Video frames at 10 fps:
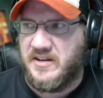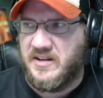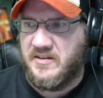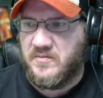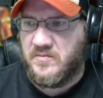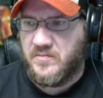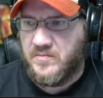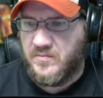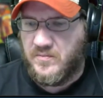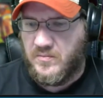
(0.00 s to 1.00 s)
And
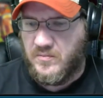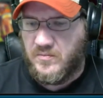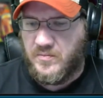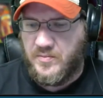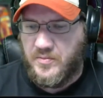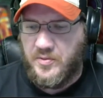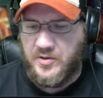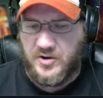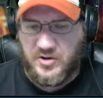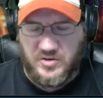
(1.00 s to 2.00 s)

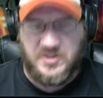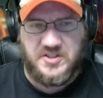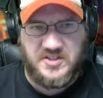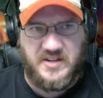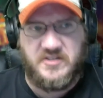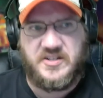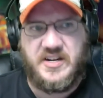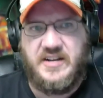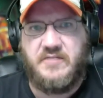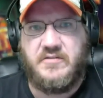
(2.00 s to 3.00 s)
the good designers
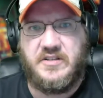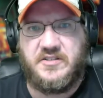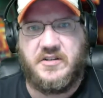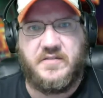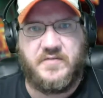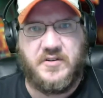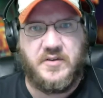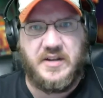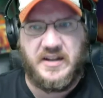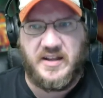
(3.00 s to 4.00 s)
can do that stuff, you know,
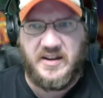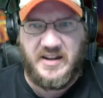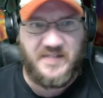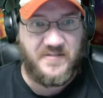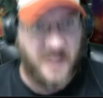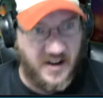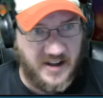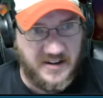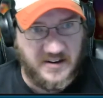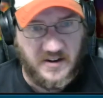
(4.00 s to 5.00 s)
and if
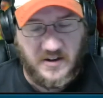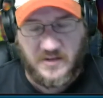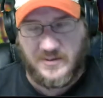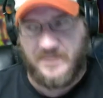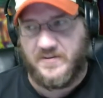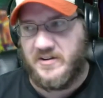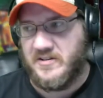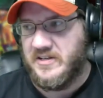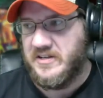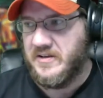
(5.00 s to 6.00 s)
not, quite
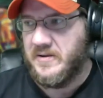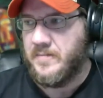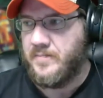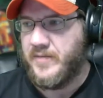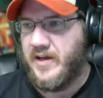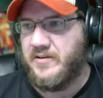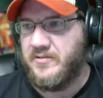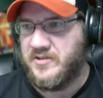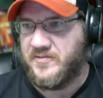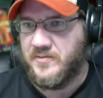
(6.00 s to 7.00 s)
frankly, I know
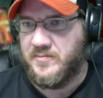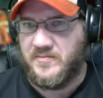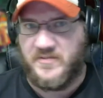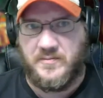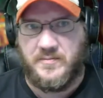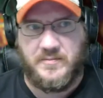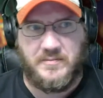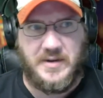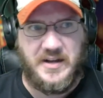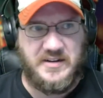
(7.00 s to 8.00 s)
this from
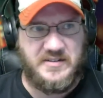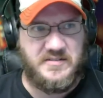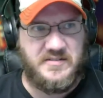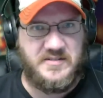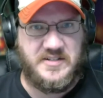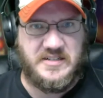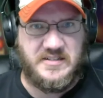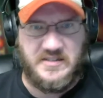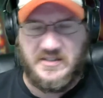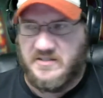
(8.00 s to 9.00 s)
my
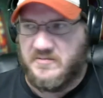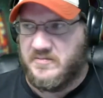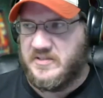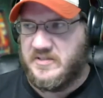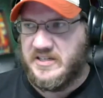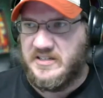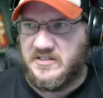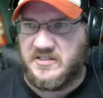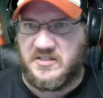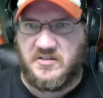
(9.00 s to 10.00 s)
D&D
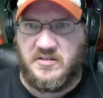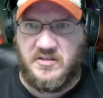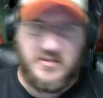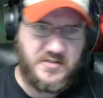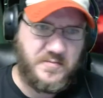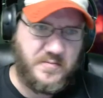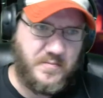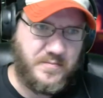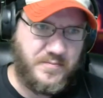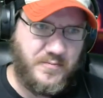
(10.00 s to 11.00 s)
days, there's
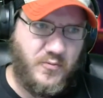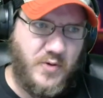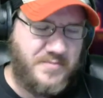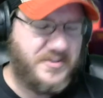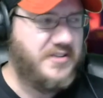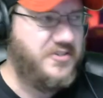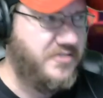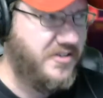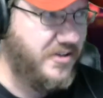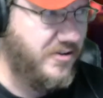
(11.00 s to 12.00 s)
websites you
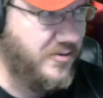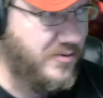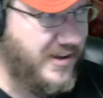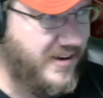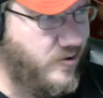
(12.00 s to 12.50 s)
can go that will like